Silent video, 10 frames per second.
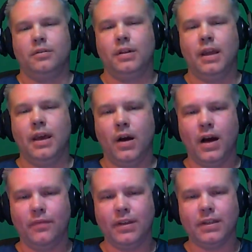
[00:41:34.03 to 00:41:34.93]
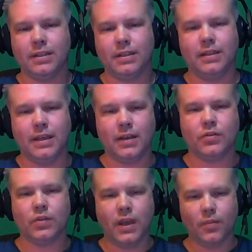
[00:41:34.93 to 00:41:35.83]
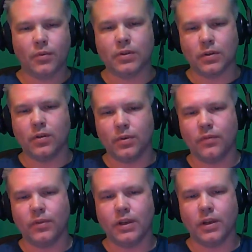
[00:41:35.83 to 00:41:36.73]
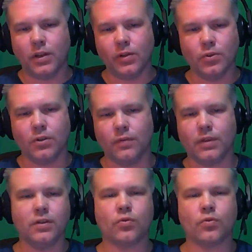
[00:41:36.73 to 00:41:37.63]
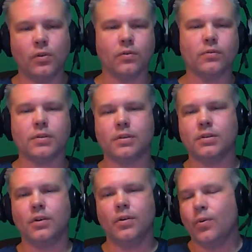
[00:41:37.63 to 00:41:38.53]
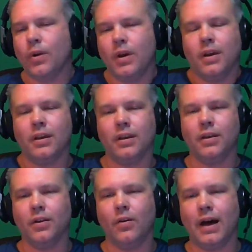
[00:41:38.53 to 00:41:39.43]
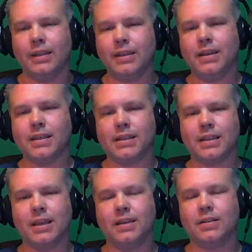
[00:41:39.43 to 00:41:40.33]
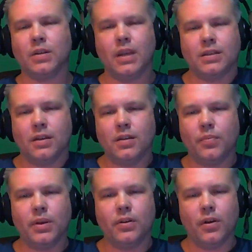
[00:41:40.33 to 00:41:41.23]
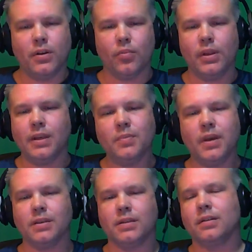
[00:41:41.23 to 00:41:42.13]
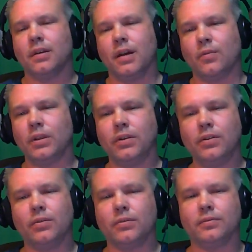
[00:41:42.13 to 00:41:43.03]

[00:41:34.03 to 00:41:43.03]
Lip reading: Now, obviously, the extra cameras are going to be for the occlusion of the controllers. So, I think it's going to depend on your play space. I really